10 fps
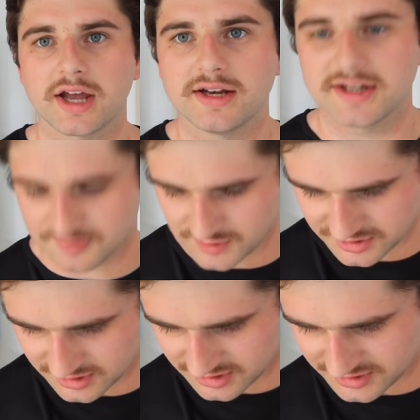Okay, next
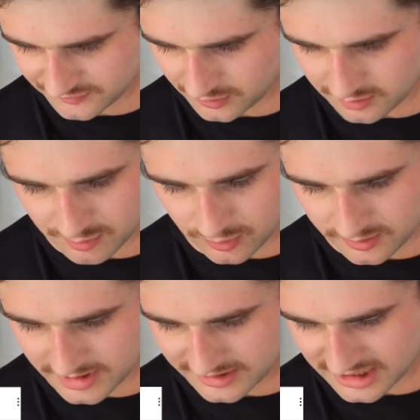question is from
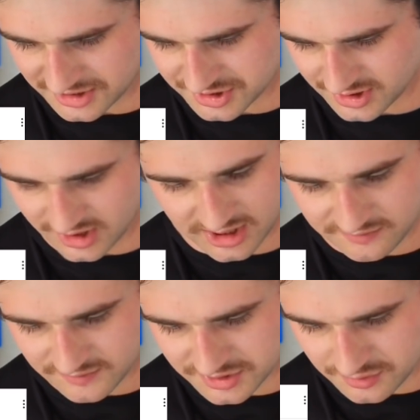All About Nature.
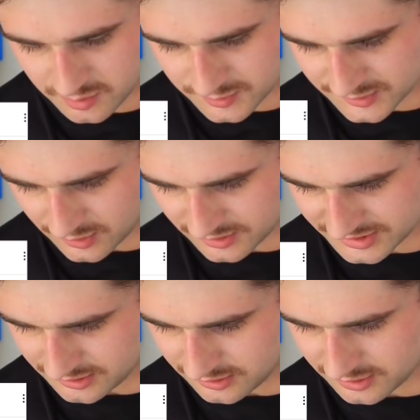Any renewable
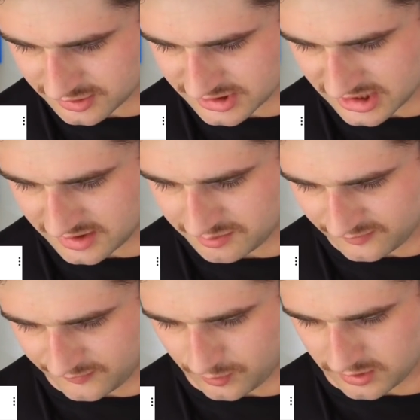stocks you looked at
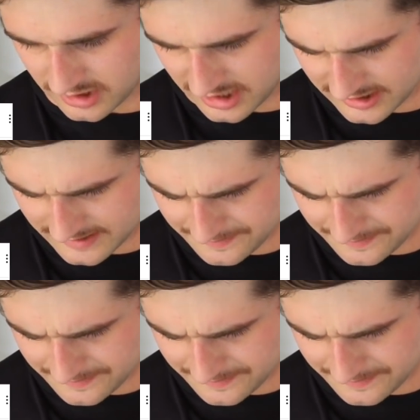before?